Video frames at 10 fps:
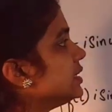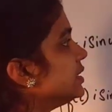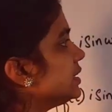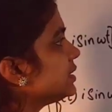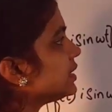
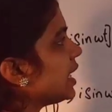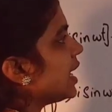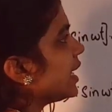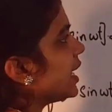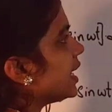This
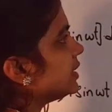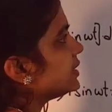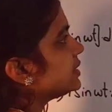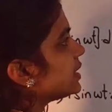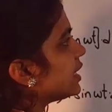I and
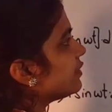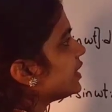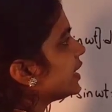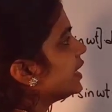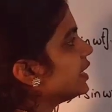this I will
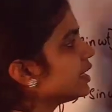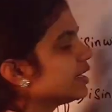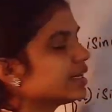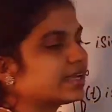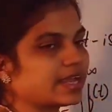get
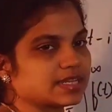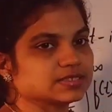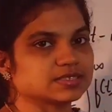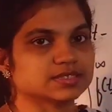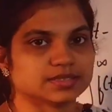
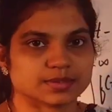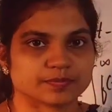cancelled.